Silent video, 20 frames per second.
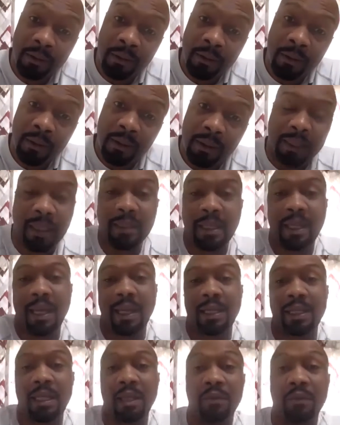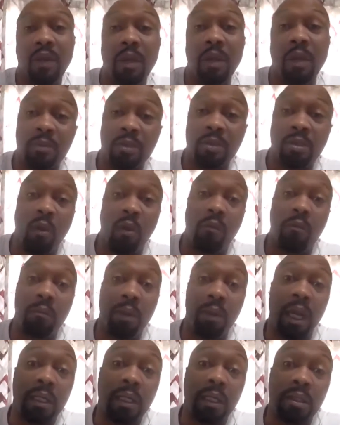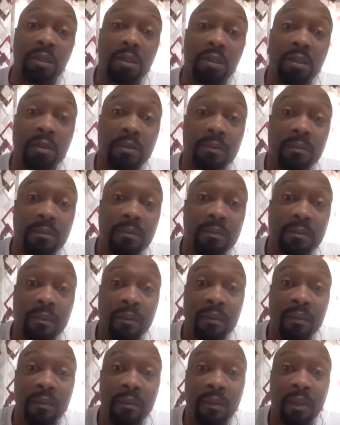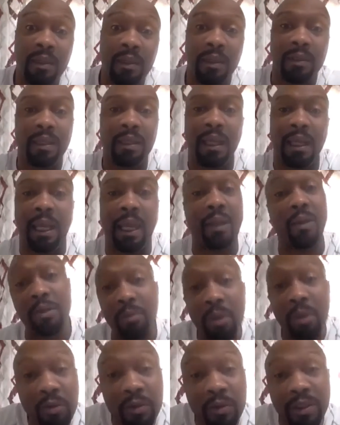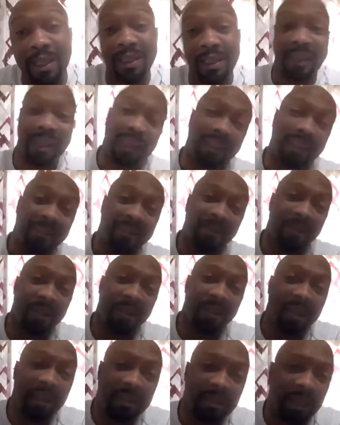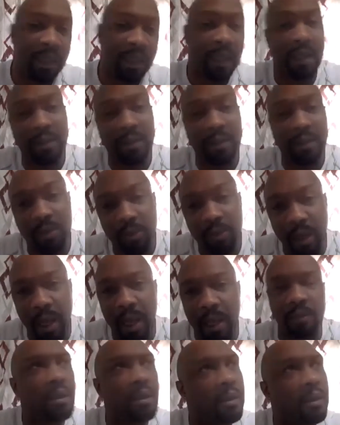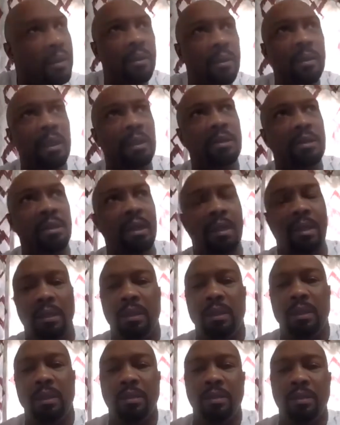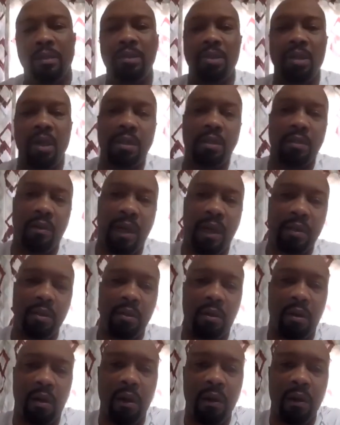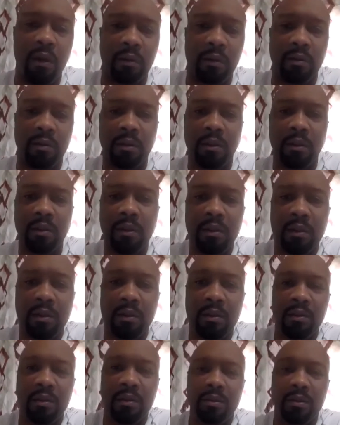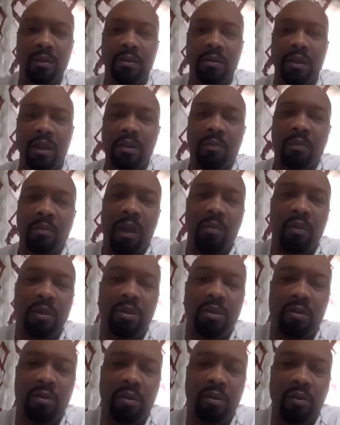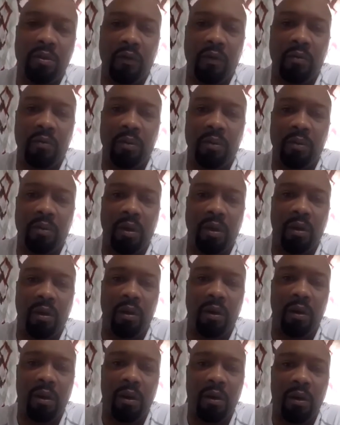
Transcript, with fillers: They think they got to give up so much. They think they can't go to the movies. They can't do this. They can't do that. No, it's it, it, you're judged by your heart. You're judged by what you do from your heart.